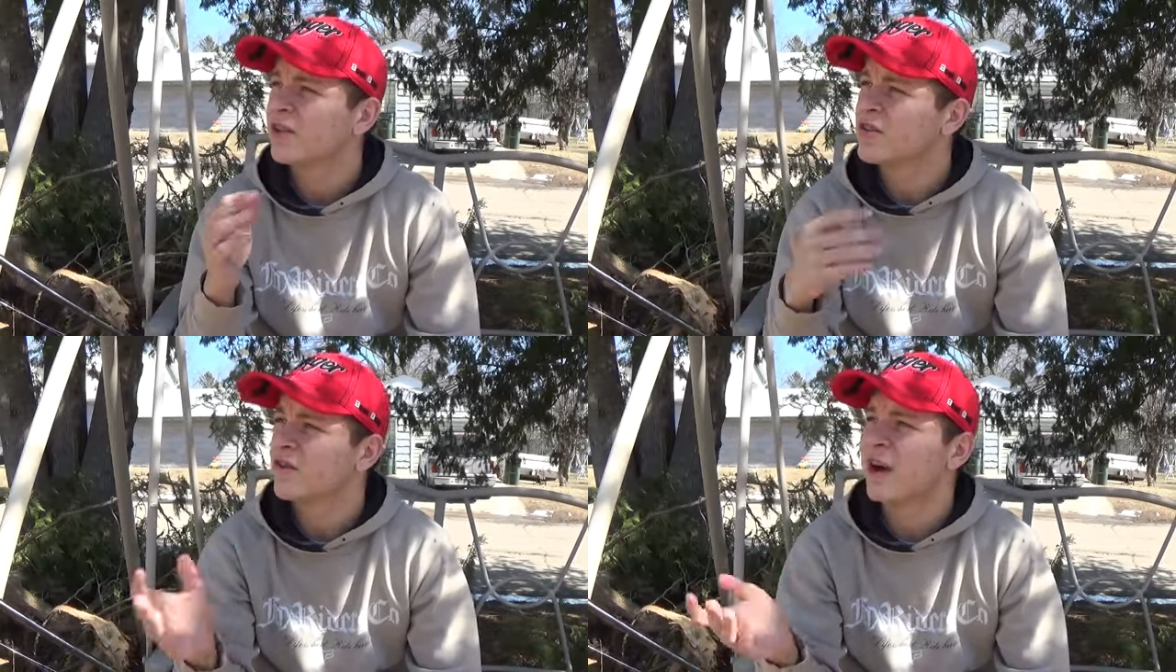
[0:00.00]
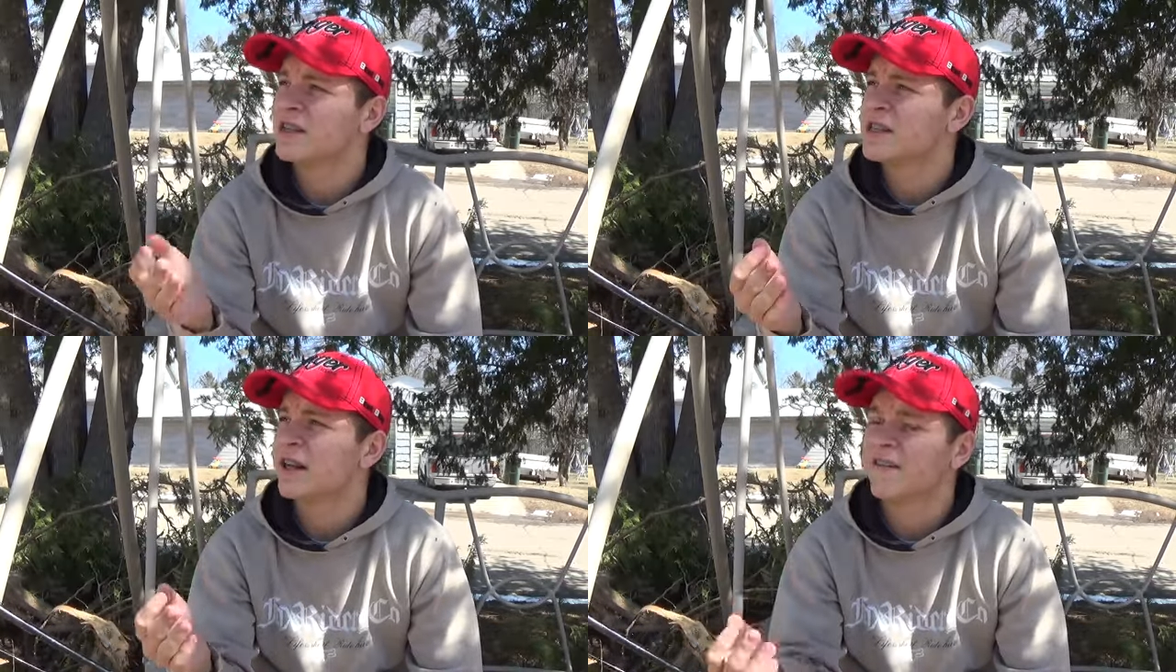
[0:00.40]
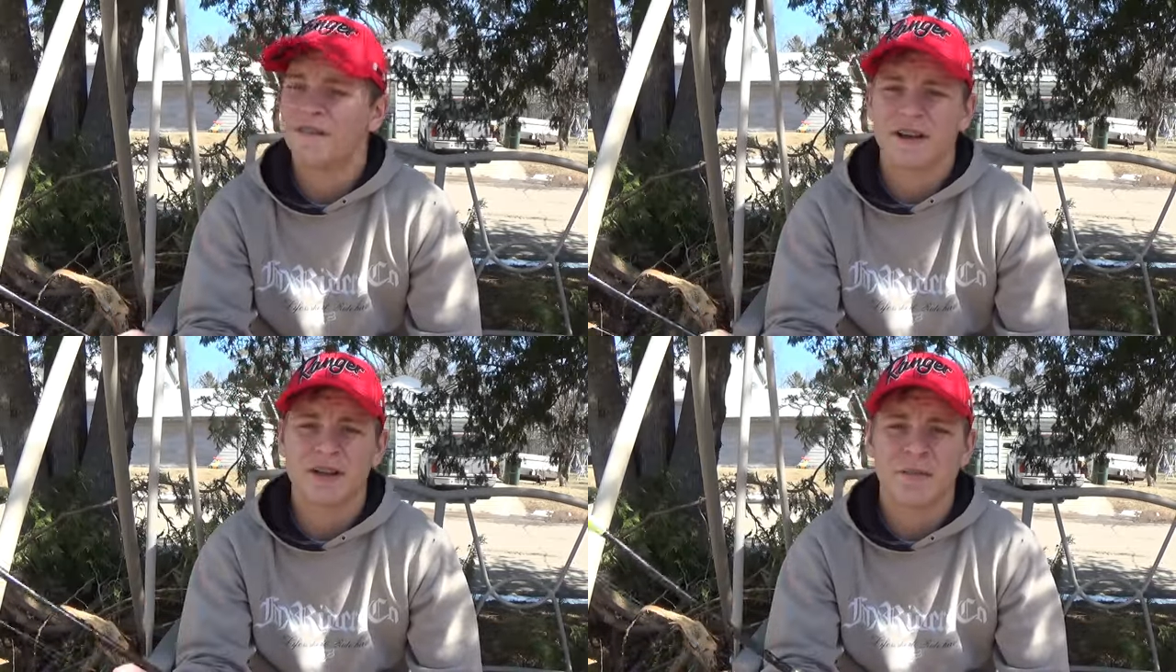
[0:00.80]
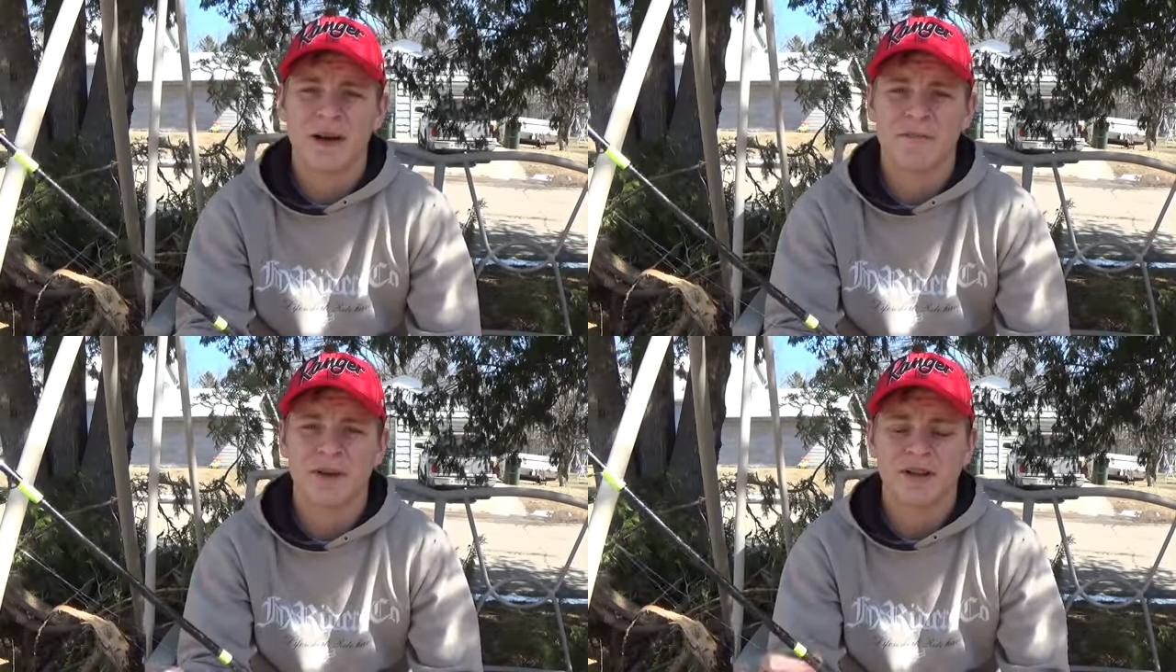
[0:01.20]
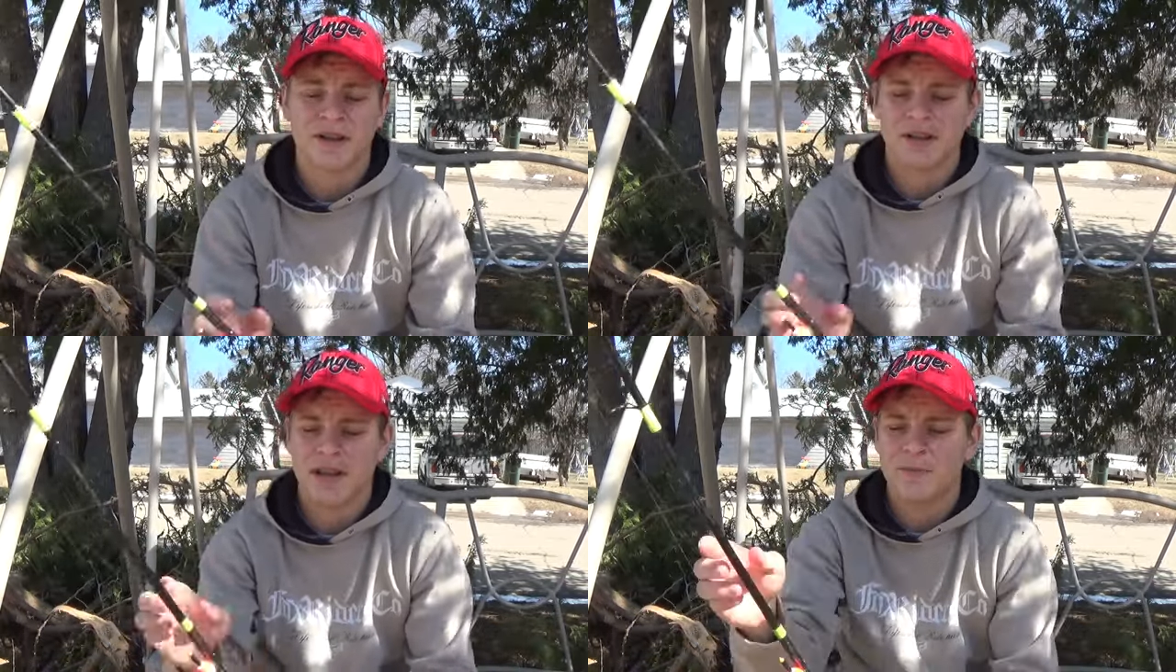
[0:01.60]
The rod's not affected by it, but
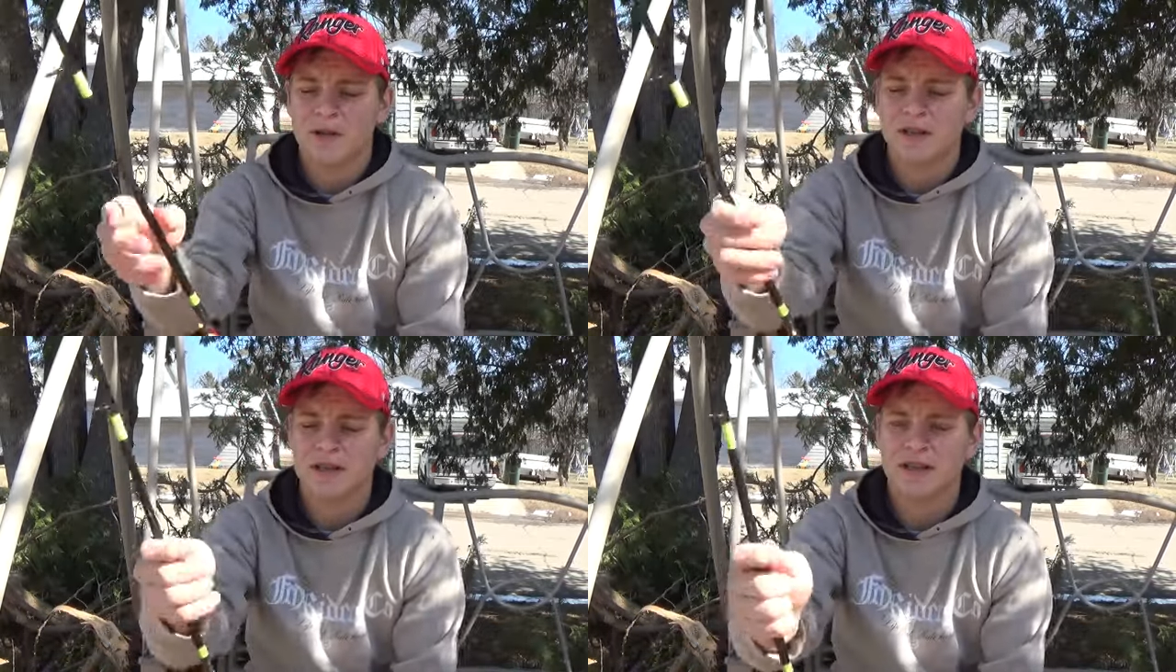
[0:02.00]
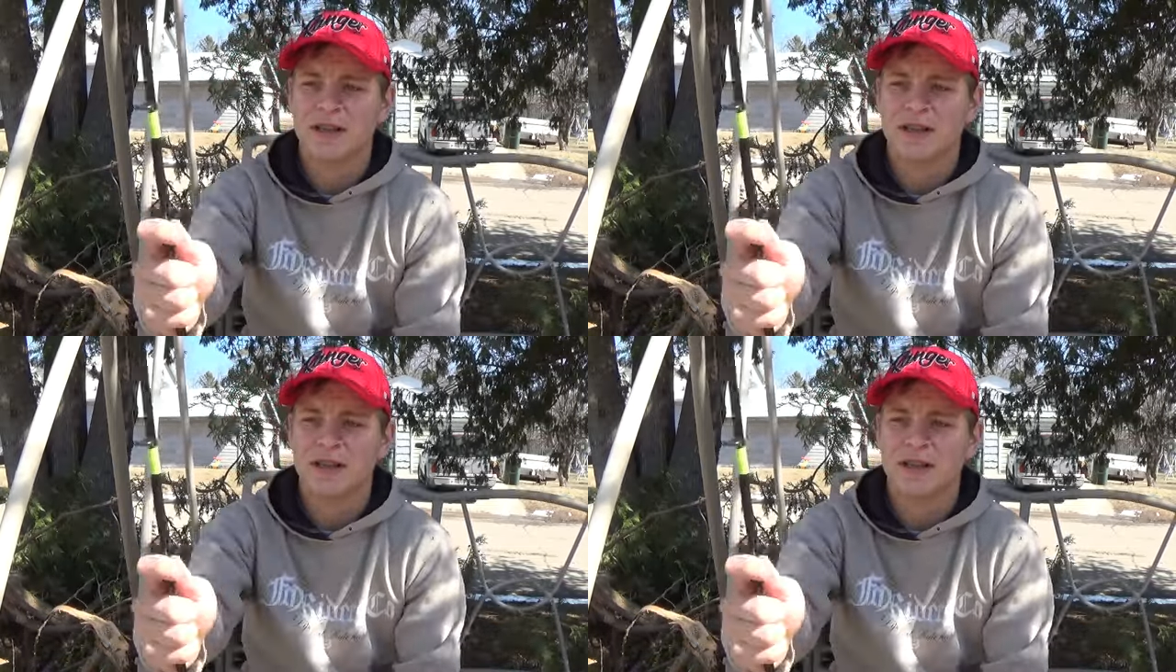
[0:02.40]
the tip on this